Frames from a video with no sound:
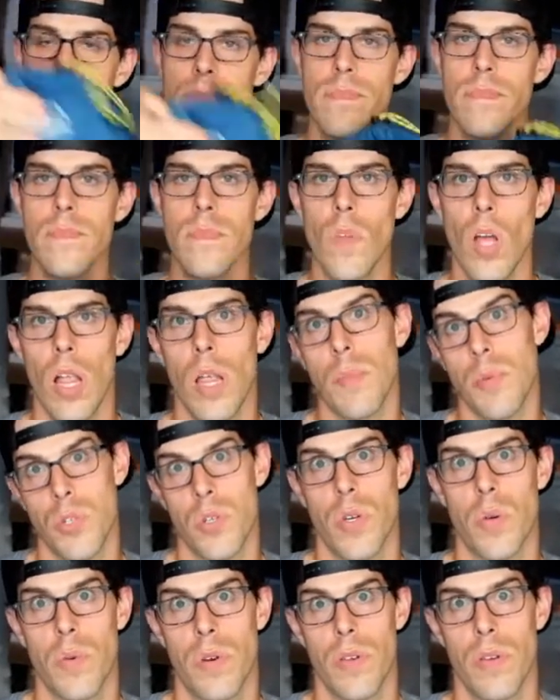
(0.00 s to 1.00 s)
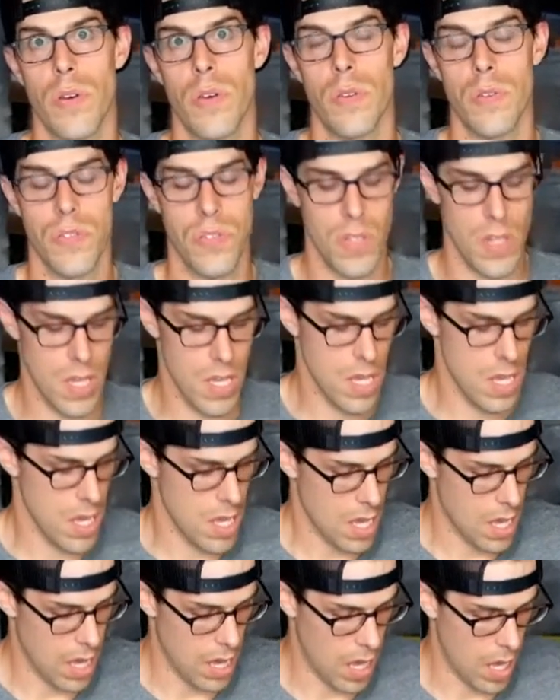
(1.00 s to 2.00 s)
Let me show you one of those.
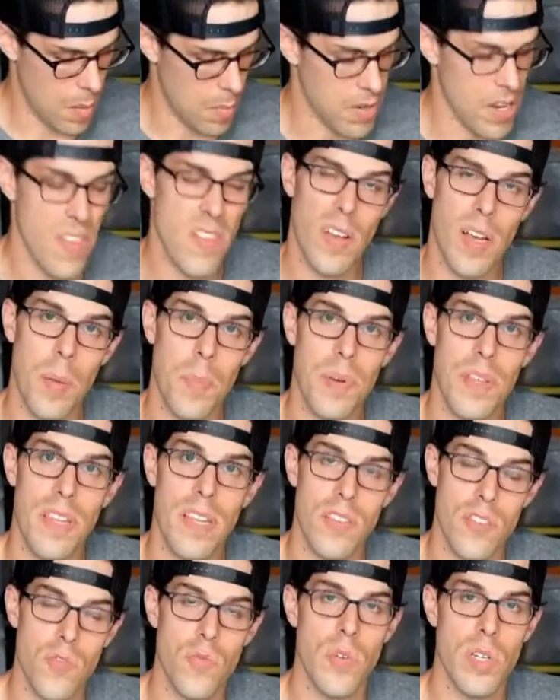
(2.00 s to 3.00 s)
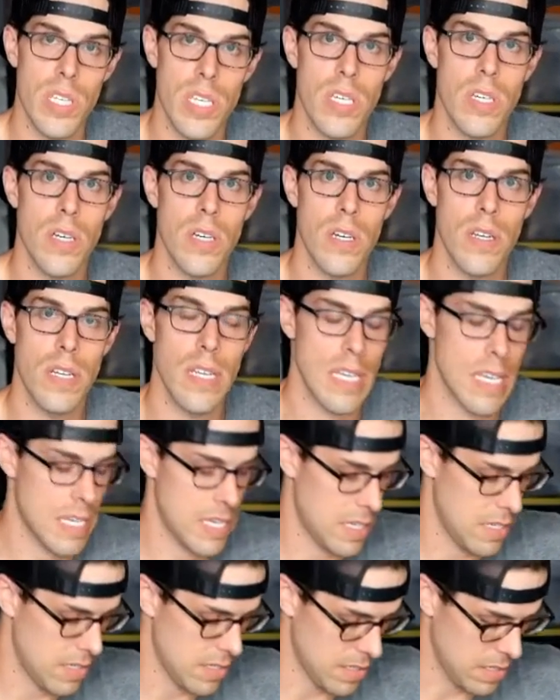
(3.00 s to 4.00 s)
Another company that's really good
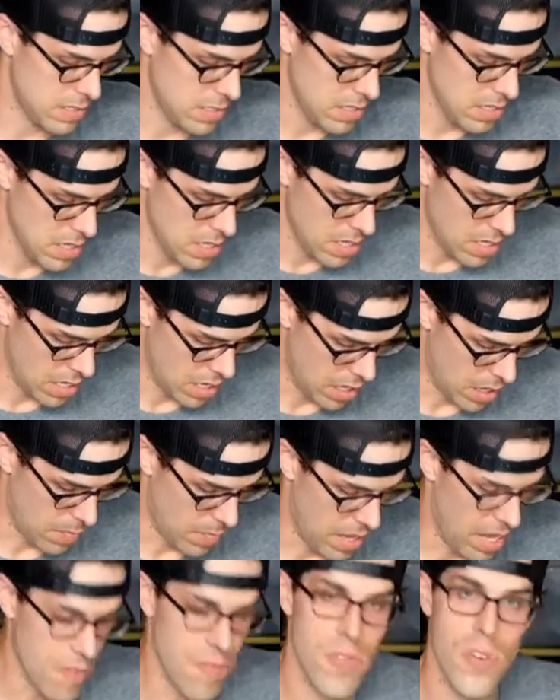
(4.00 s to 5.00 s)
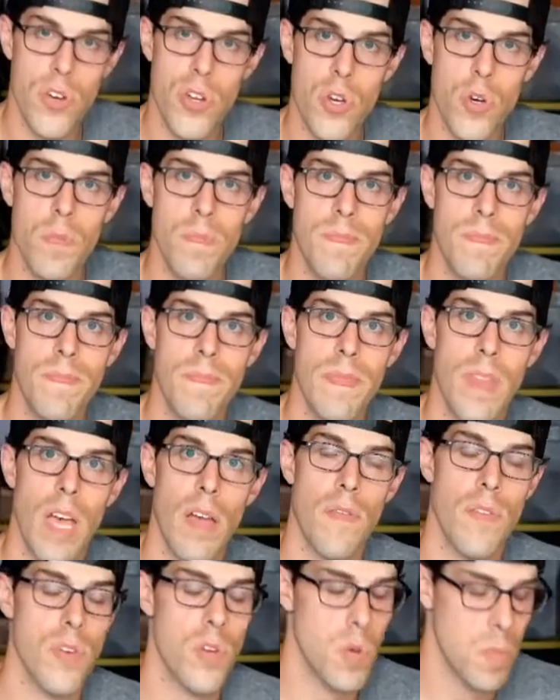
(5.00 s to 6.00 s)
is Evernew.
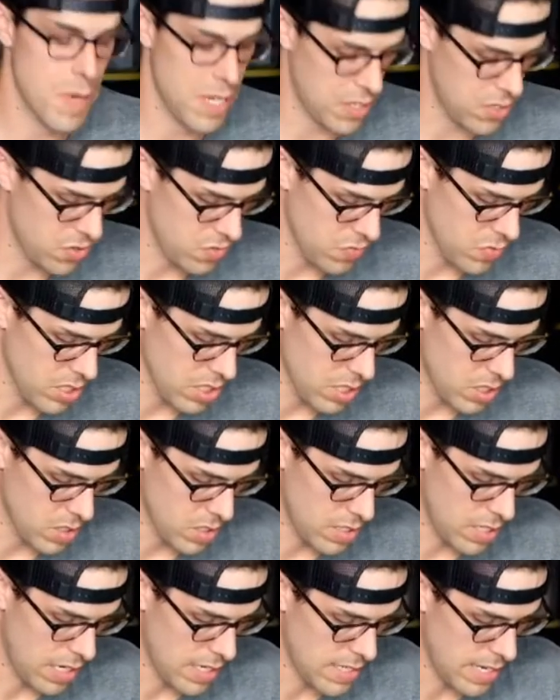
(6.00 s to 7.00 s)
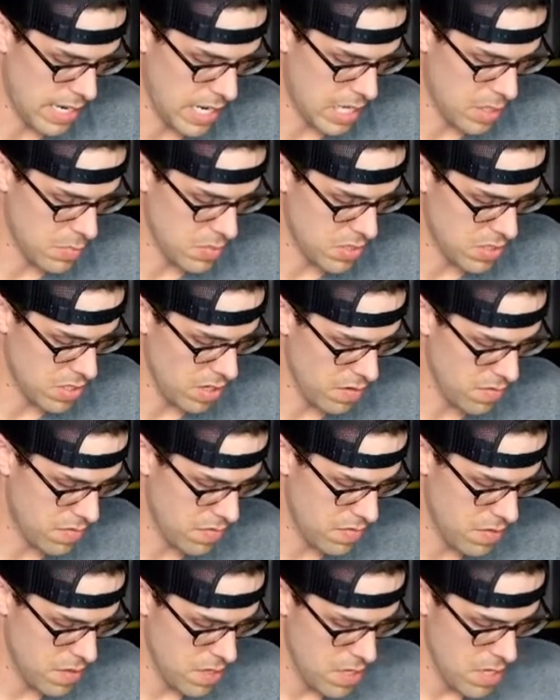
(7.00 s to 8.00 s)
Evernew makes really good titanium
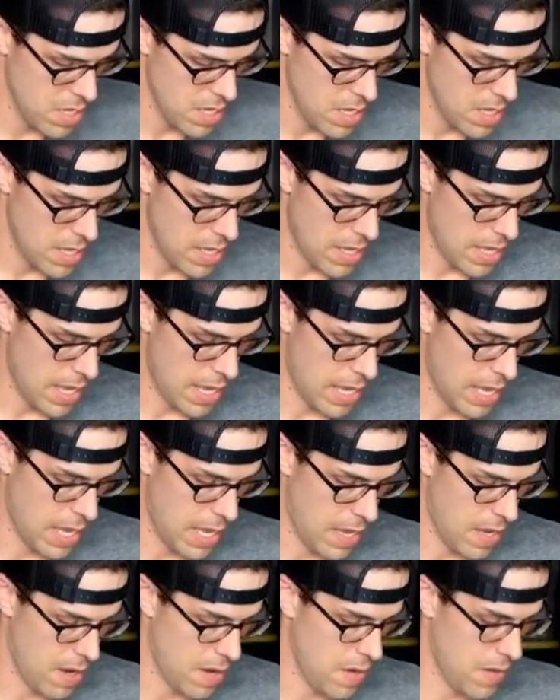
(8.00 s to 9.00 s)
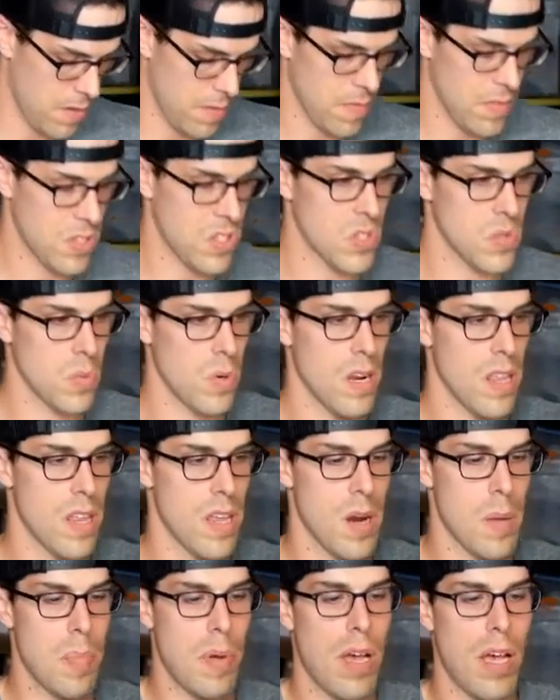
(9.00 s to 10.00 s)
stuff, and this is one of
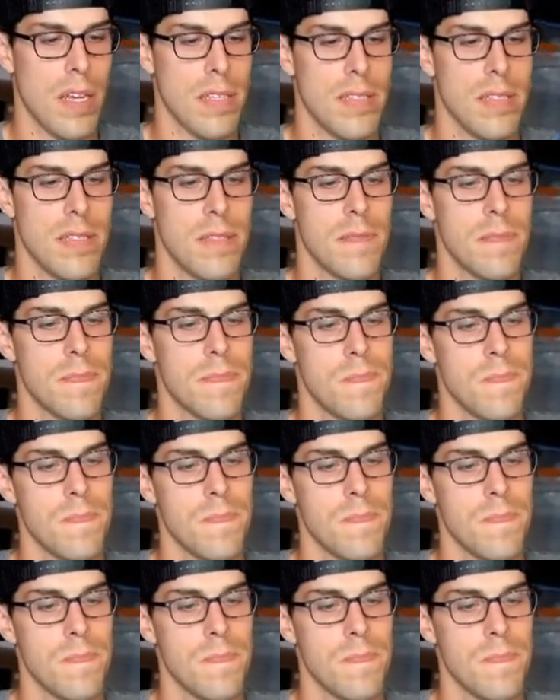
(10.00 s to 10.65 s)
their pots.